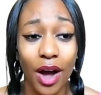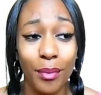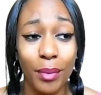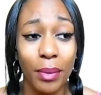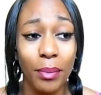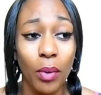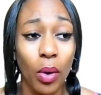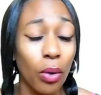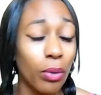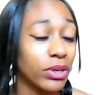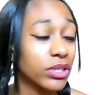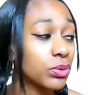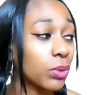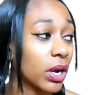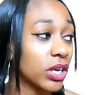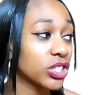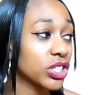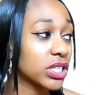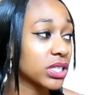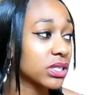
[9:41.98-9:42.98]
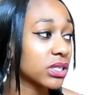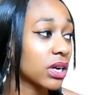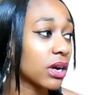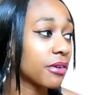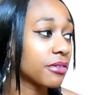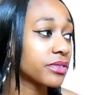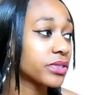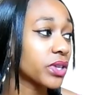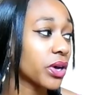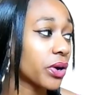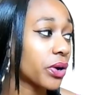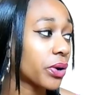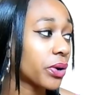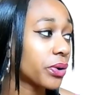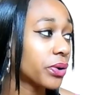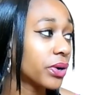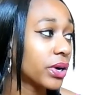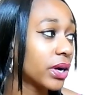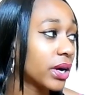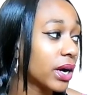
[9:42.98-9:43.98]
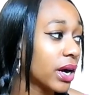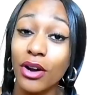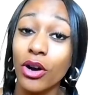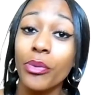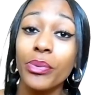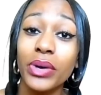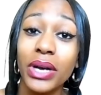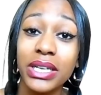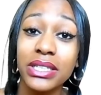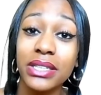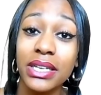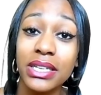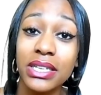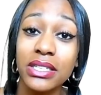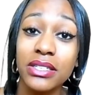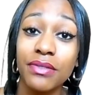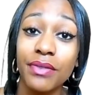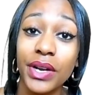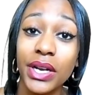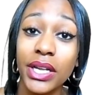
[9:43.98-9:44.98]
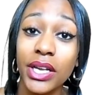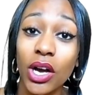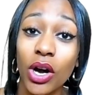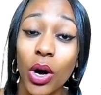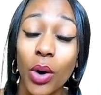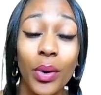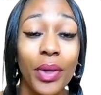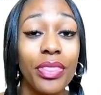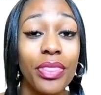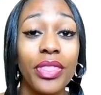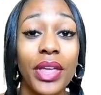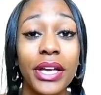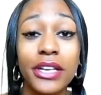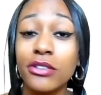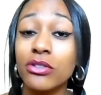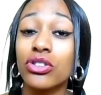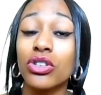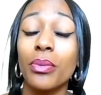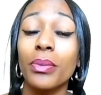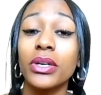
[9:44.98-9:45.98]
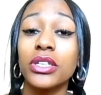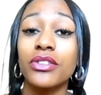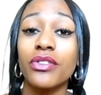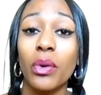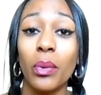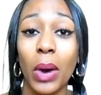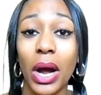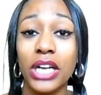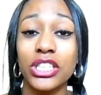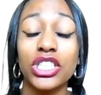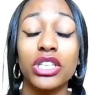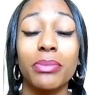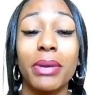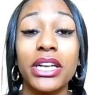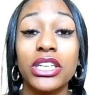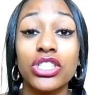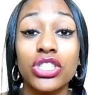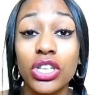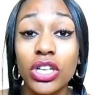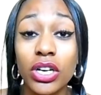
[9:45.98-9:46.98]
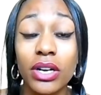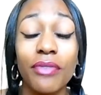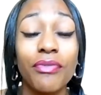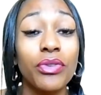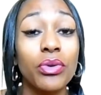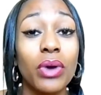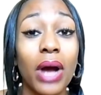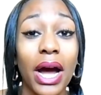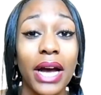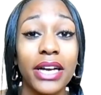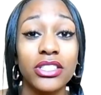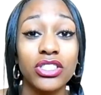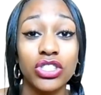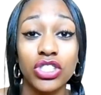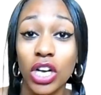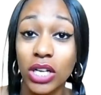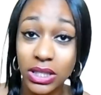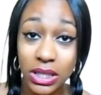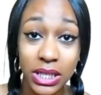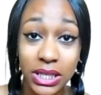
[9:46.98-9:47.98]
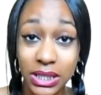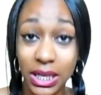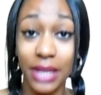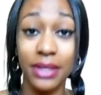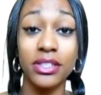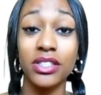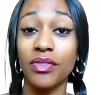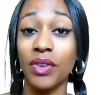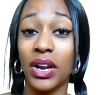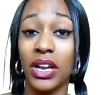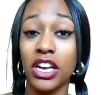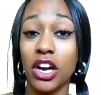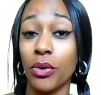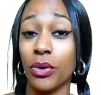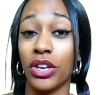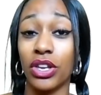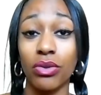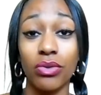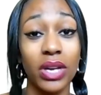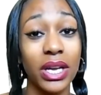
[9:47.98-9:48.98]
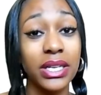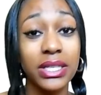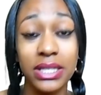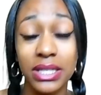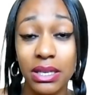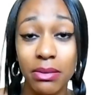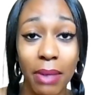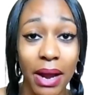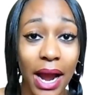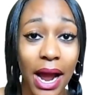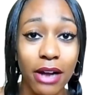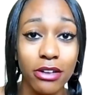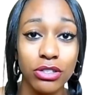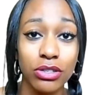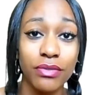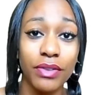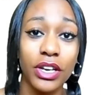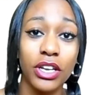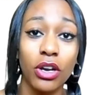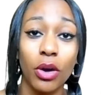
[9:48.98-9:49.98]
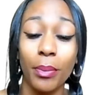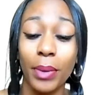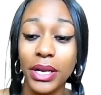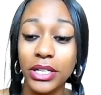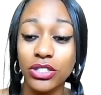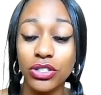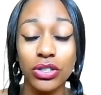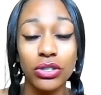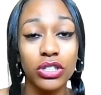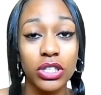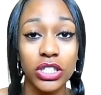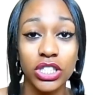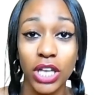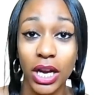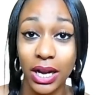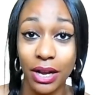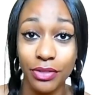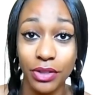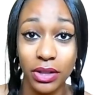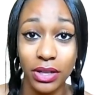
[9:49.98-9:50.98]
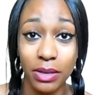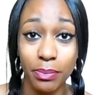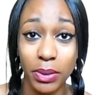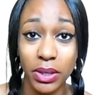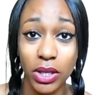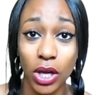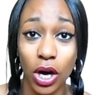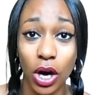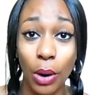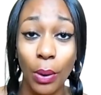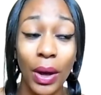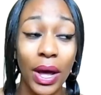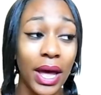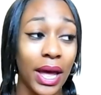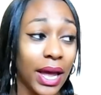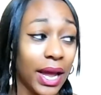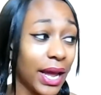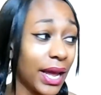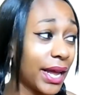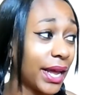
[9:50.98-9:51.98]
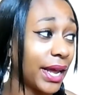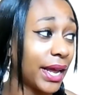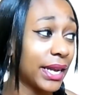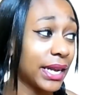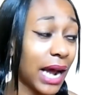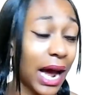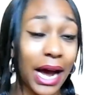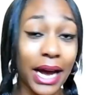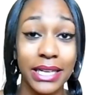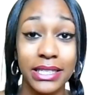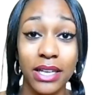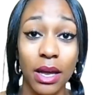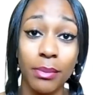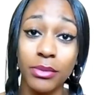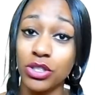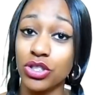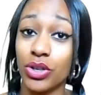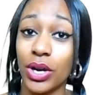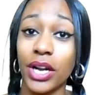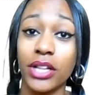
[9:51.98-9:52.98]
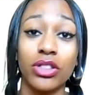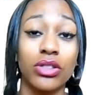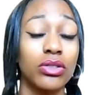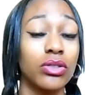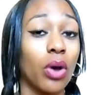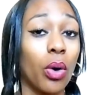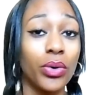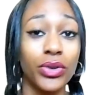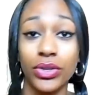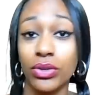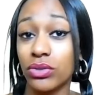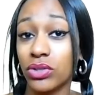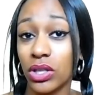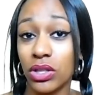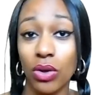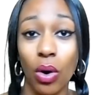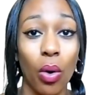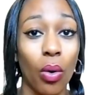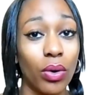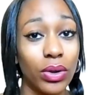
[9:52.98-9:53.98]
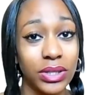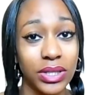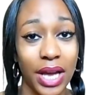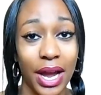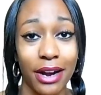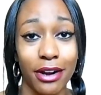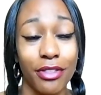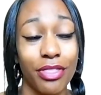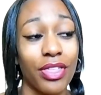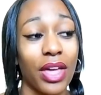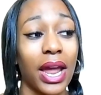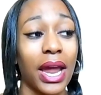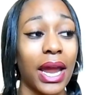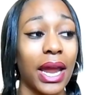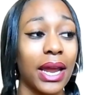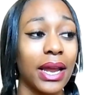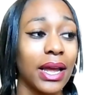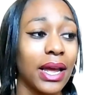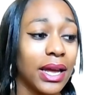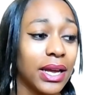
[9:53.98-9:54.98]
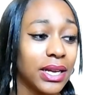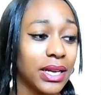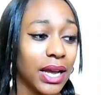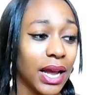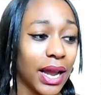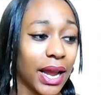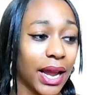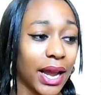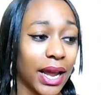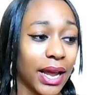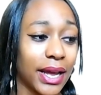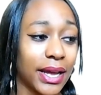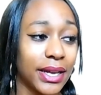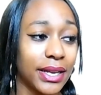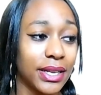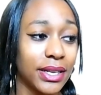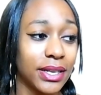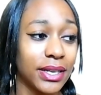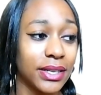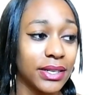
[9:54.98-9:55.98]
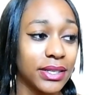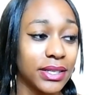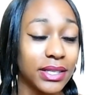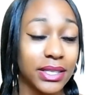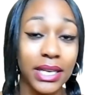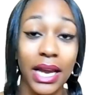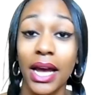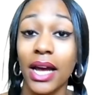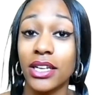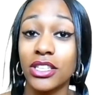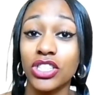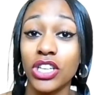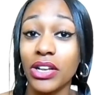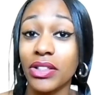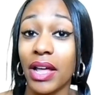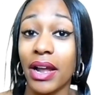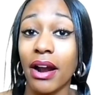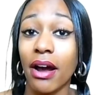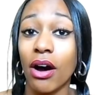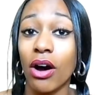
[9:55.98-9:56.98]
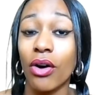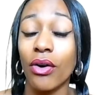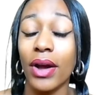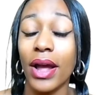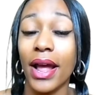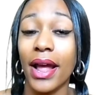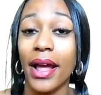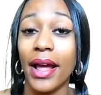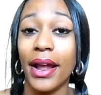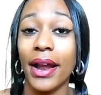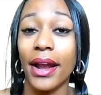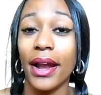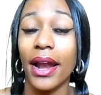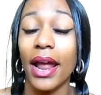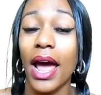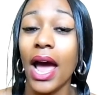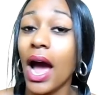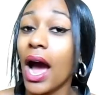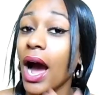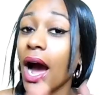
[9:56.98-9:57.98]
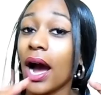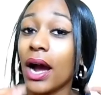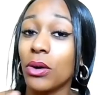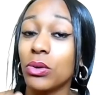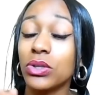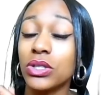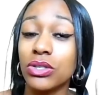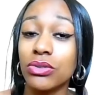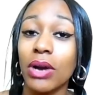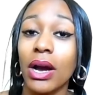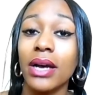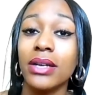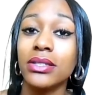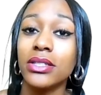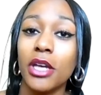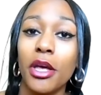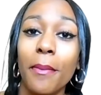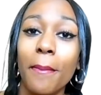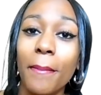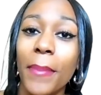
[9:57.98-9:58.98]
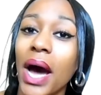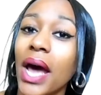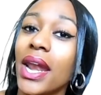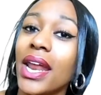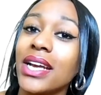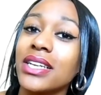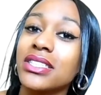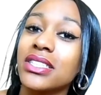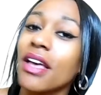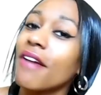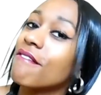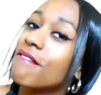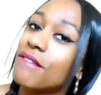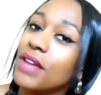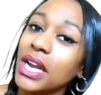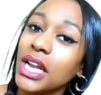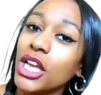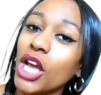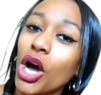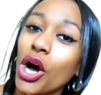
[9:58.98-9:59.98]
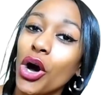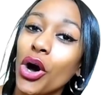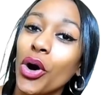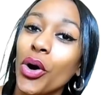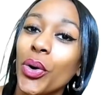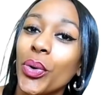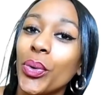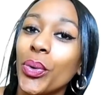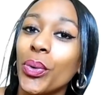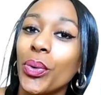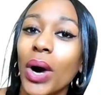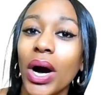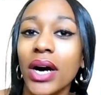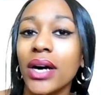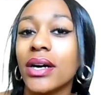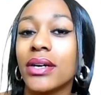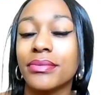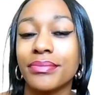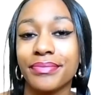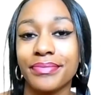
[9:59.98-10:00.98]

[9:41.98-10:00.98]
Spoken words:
I'm always watching stuff. So I hope you guys like this video, and thank you so much for watching. Make sure if you guys just clicked on this video and you didn't see my how-to video, make sure you check out the link below. And I demonstrated using the whole entire thing. And yeah, check that out. And I will see you guys in my next video.